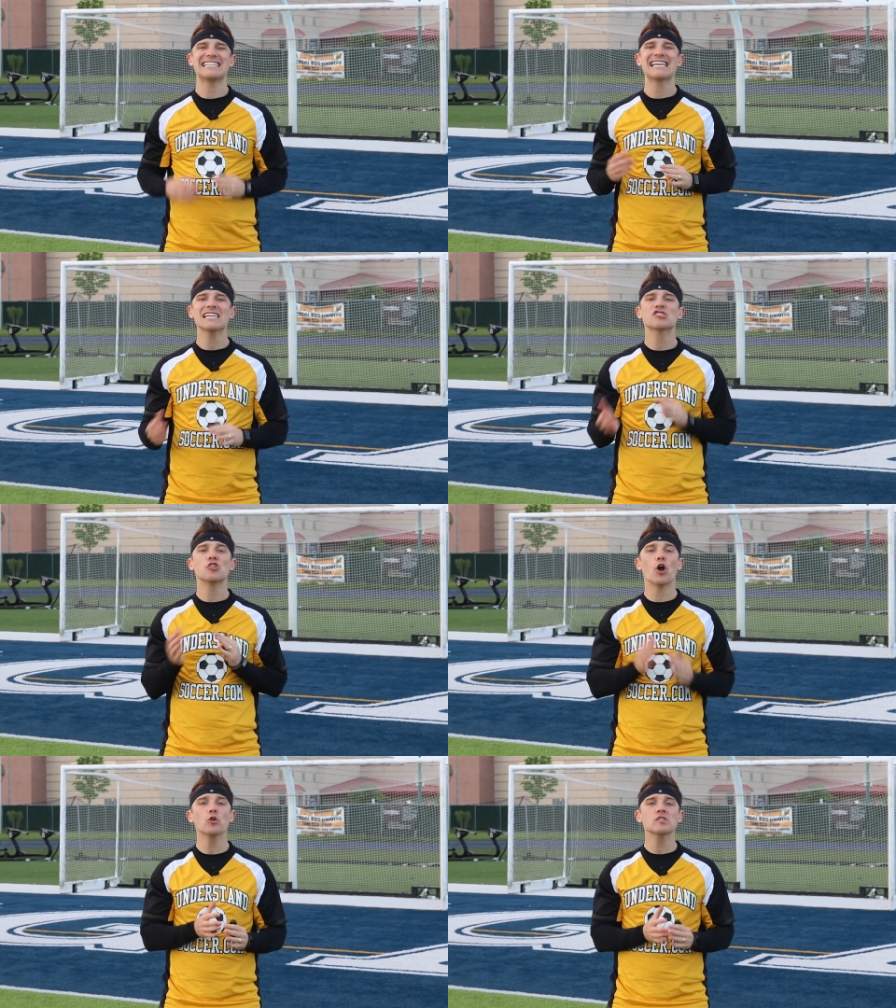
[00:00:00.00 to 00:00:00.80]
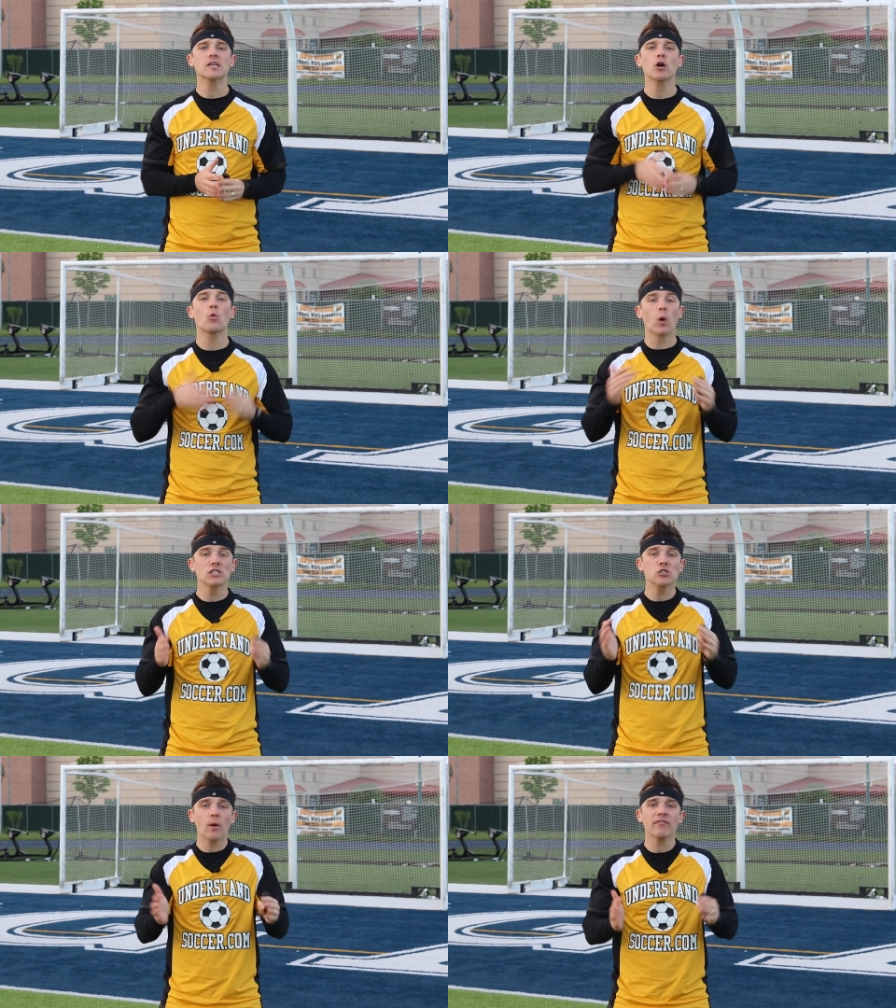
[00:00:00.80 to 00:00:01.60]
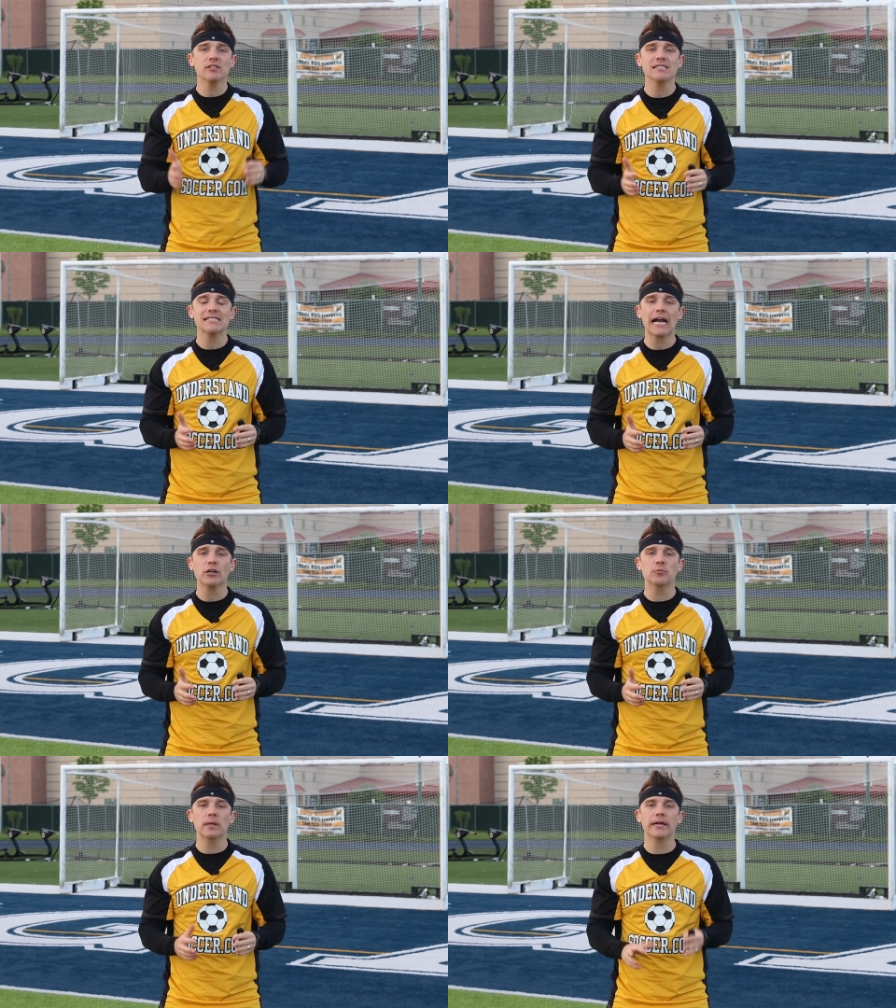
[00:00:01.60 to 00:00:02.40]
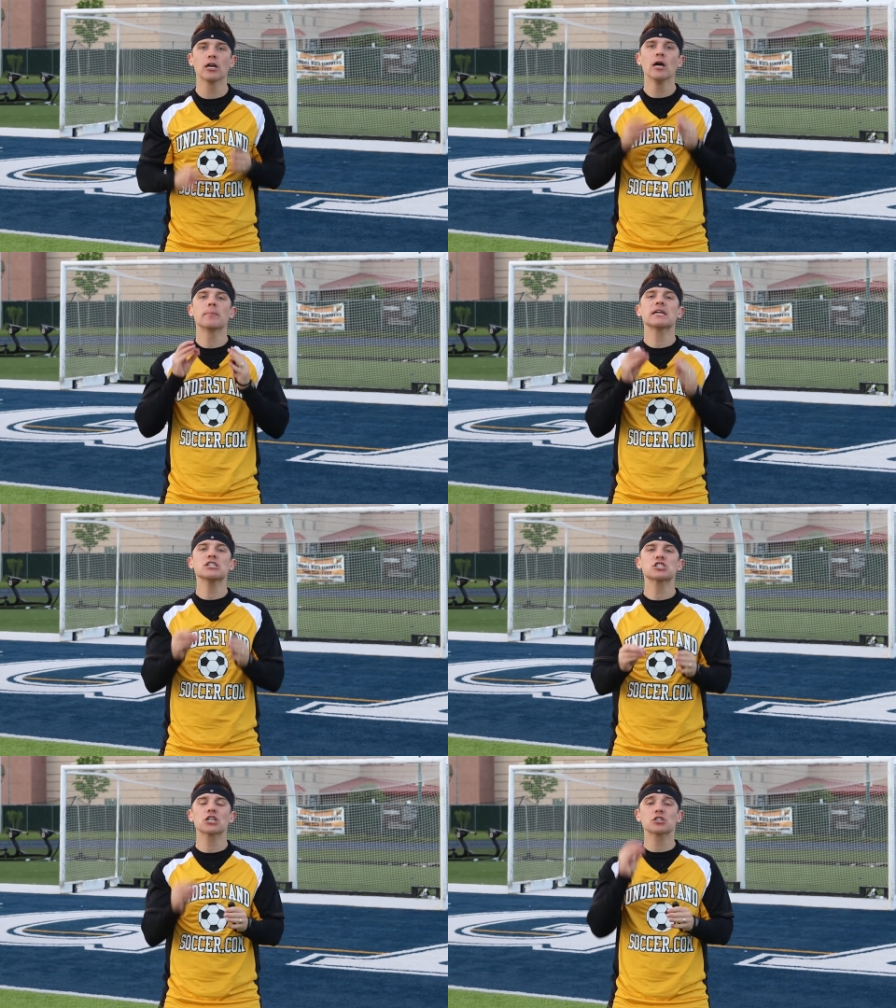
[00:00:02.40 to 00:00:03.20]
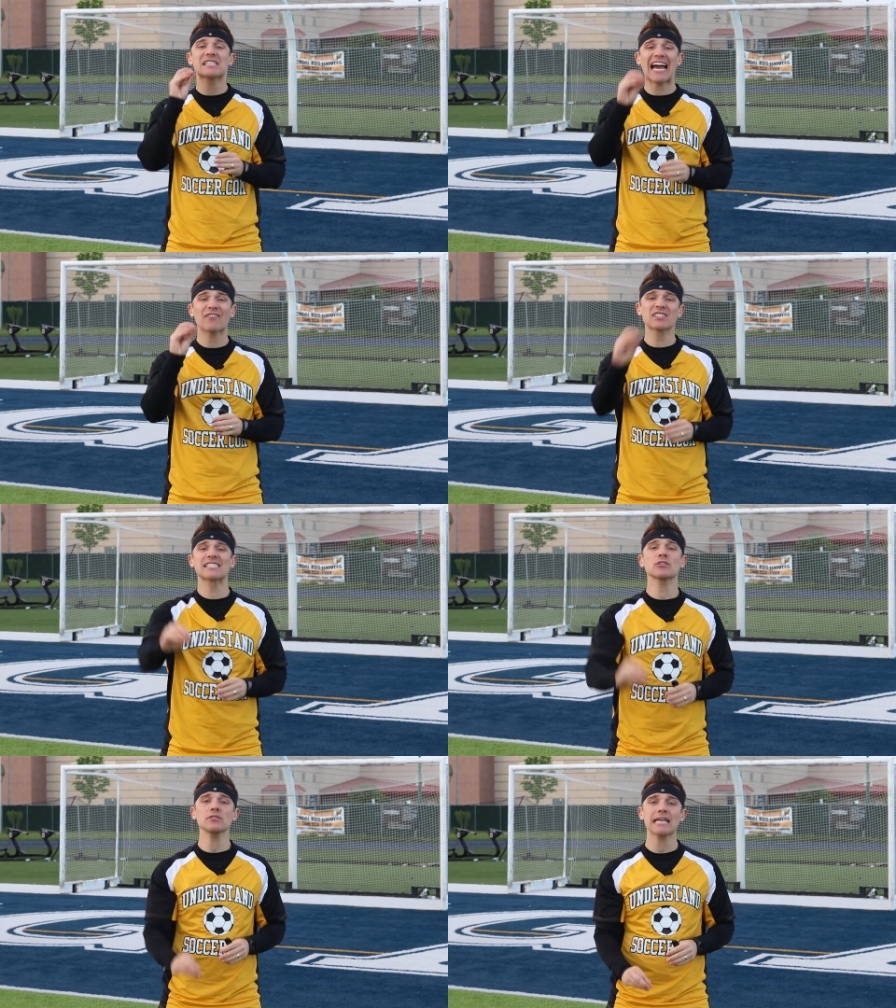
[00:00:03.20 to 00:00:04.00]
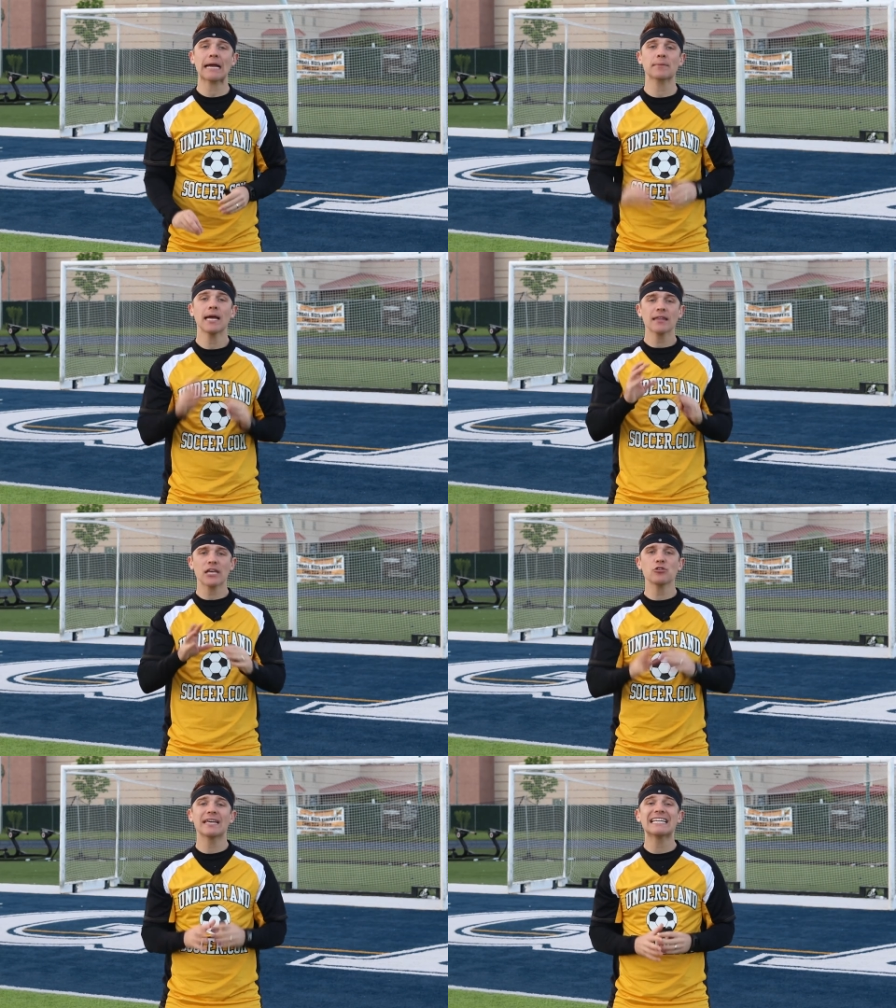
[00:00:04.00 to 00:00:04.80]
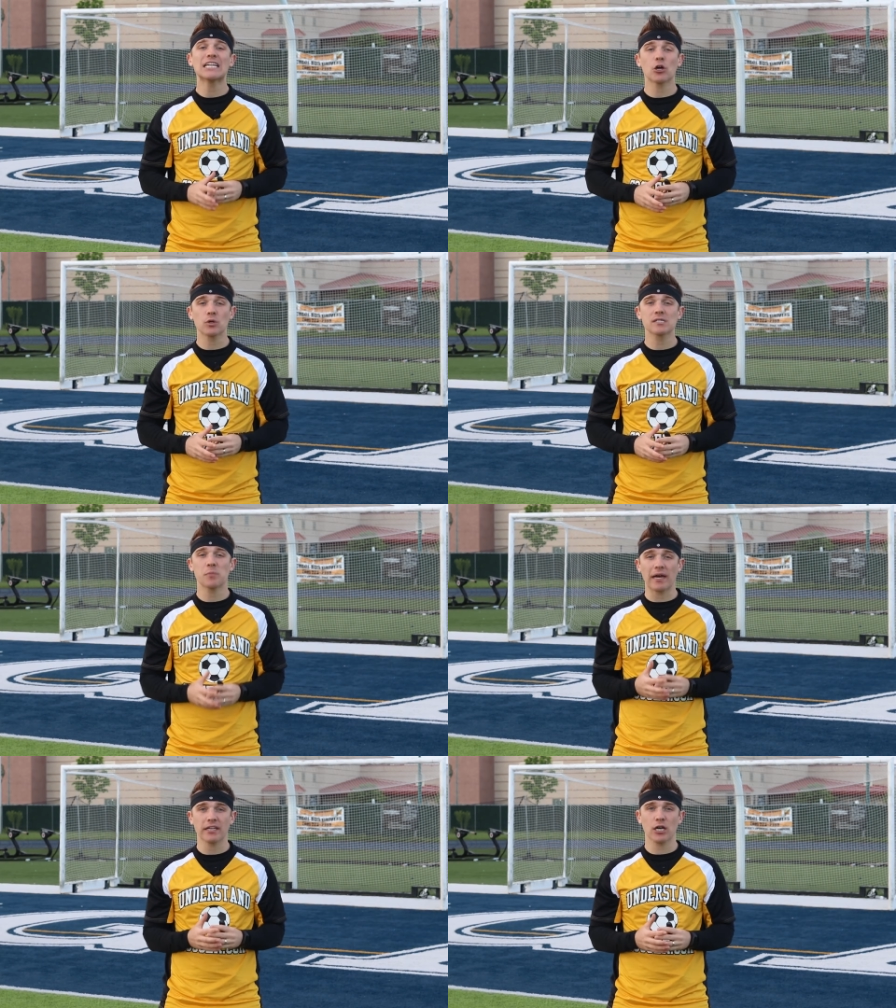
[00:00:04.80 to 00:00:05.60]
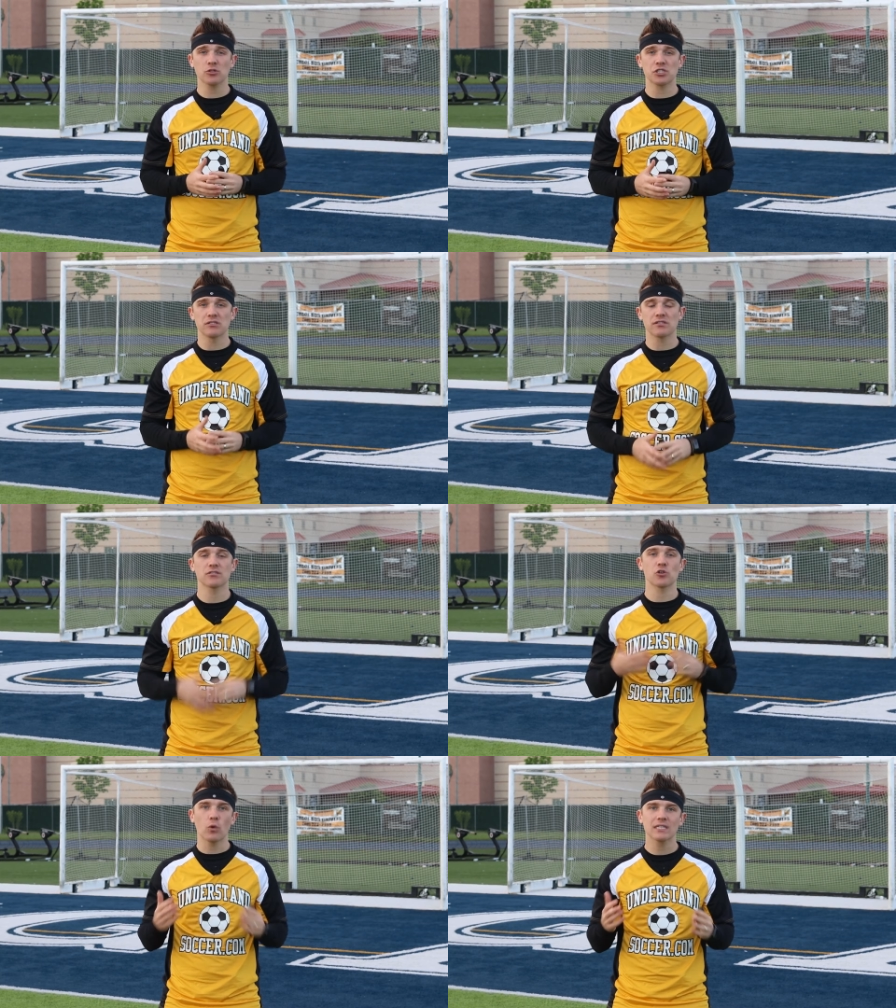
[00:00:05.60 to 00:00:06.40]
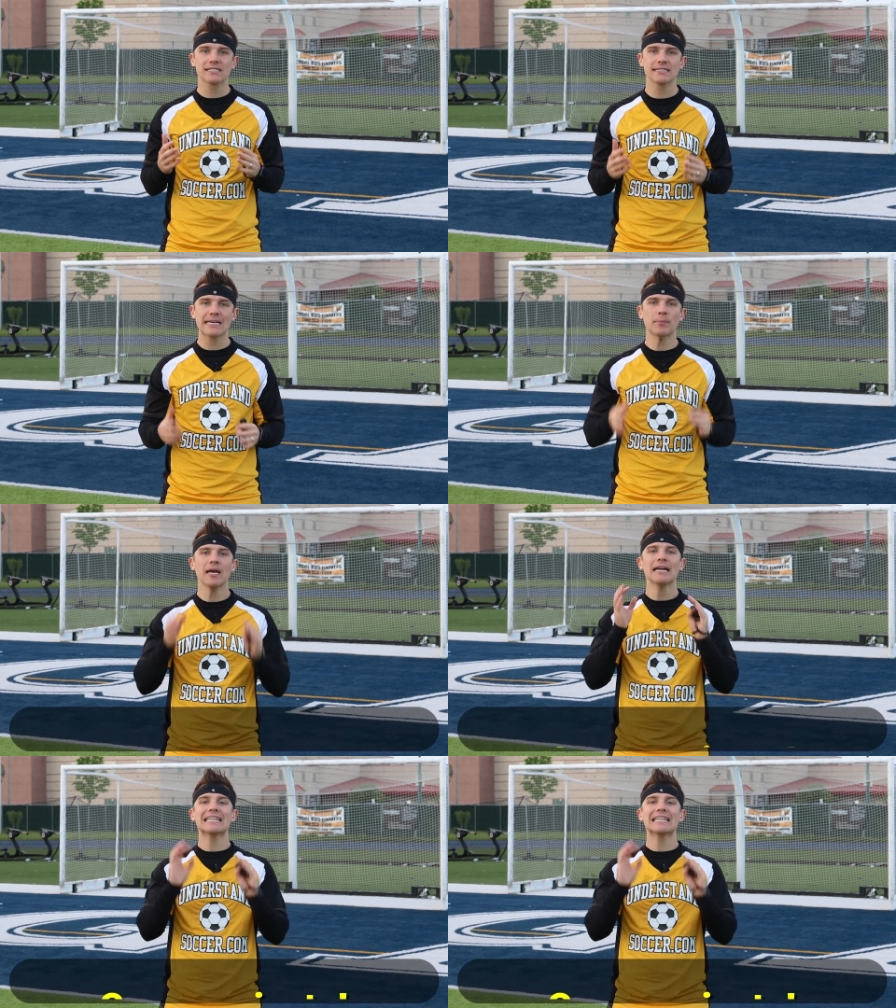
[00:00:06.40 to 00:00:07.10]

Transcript: It takes no skill whatsoever as a soccer player but ensures every single time that you get noticed by the coaches. So what is the tip?